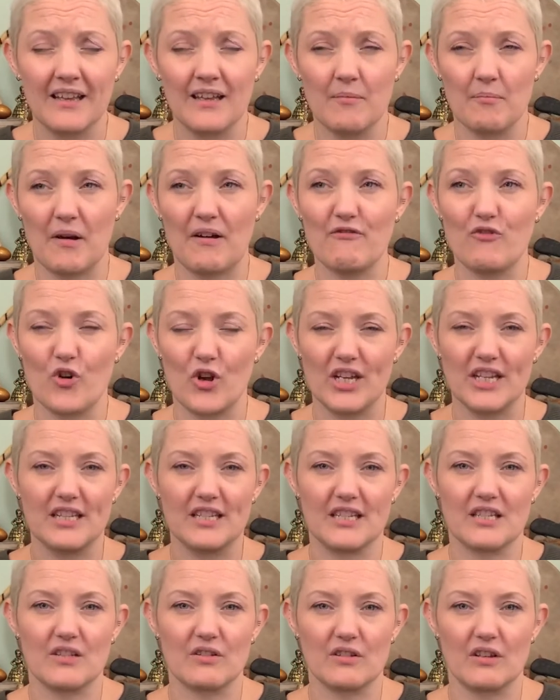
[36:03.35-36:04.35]
My
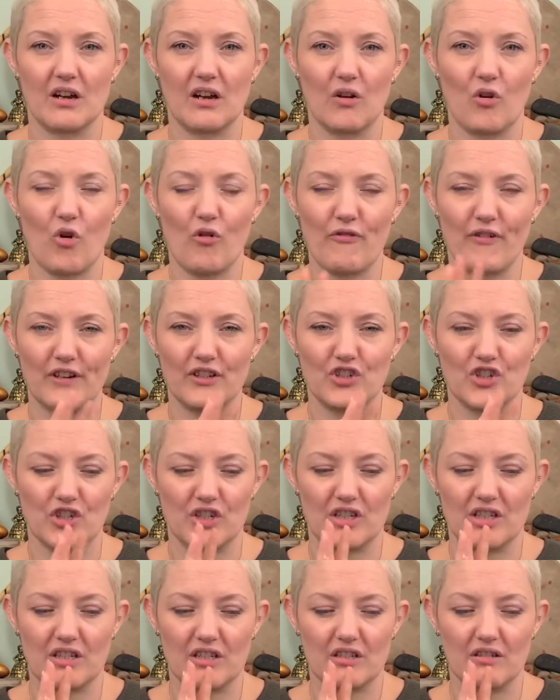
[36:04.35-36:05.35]
voice often
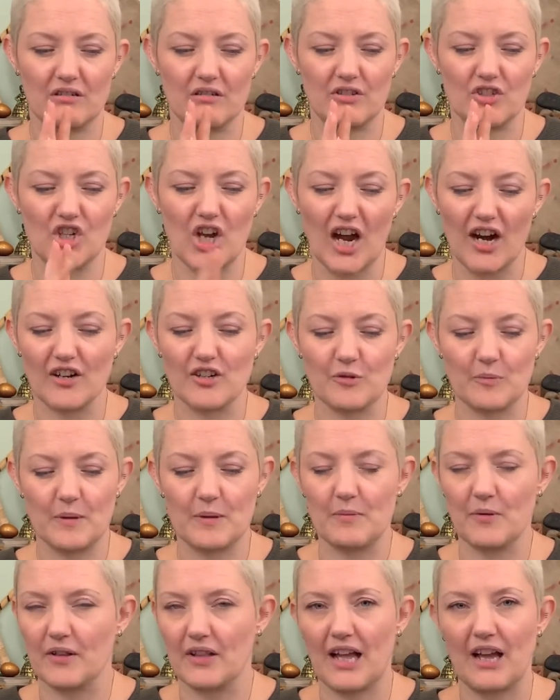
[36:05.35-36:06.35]
just jarred
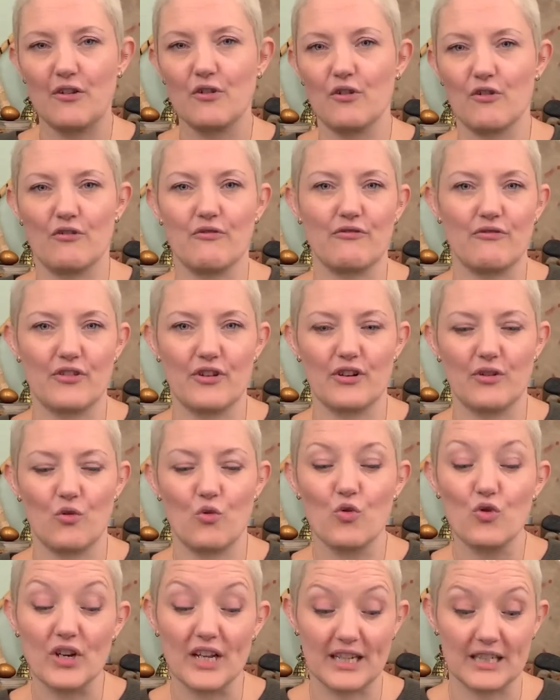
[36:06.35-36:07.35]
people out of their
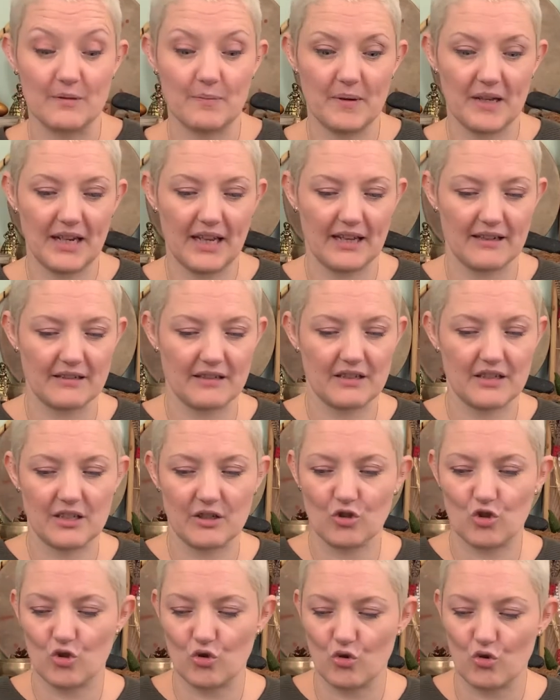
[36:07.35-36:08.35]
own experience.
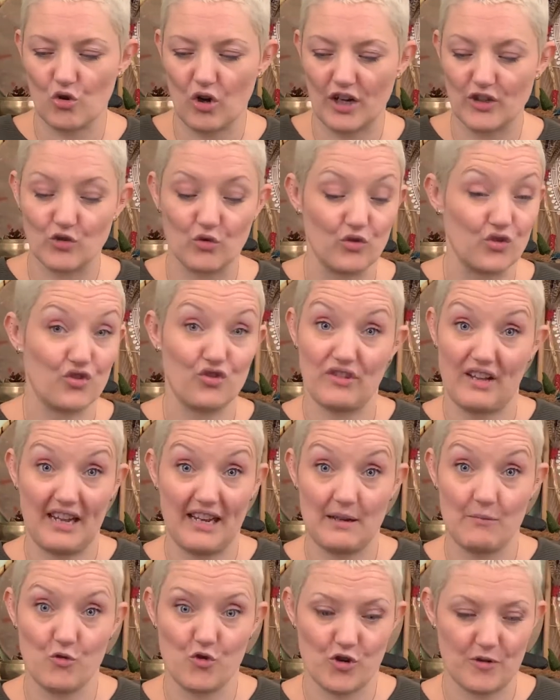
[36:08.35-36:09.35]
So I don't do that
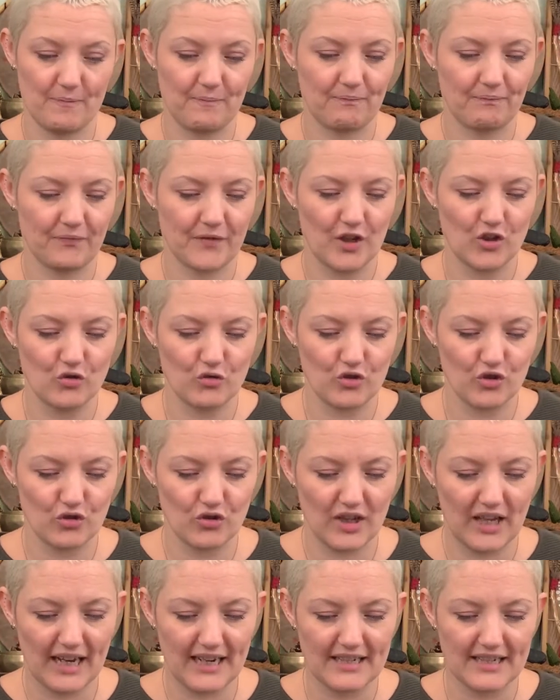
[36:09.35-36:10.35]
anymore. I don't do
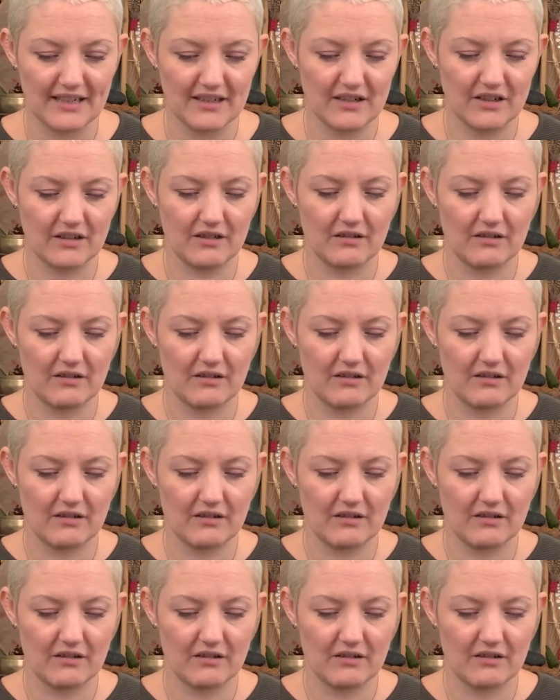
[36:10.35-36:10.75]
guided.